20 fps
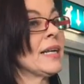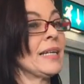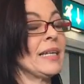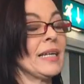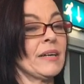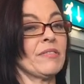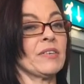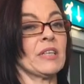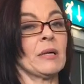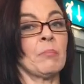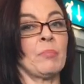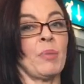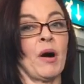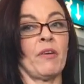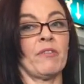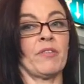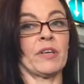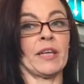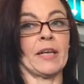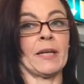living in
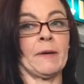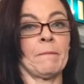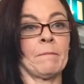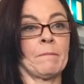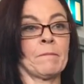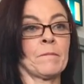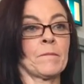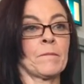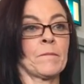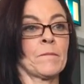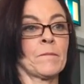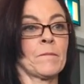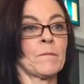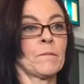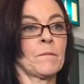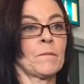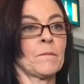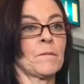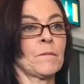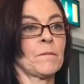poverty,
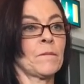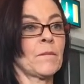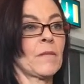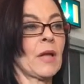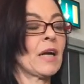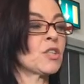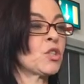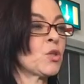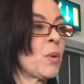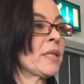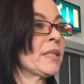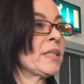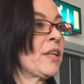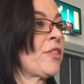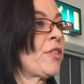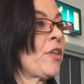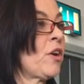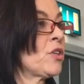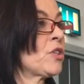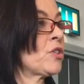and
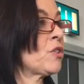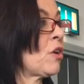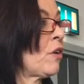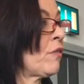20,000